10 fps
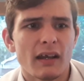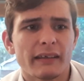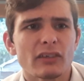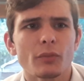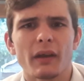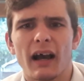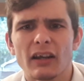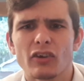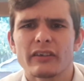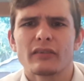it's going to be
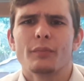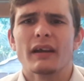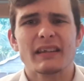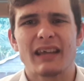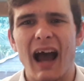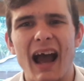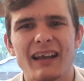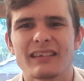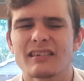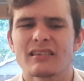harder because you have to pay
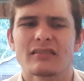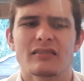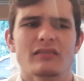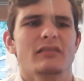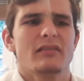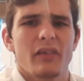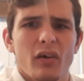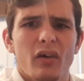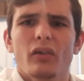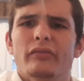tax and
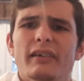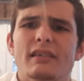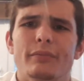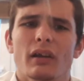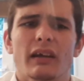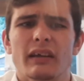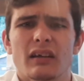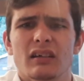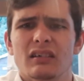all of this, but like,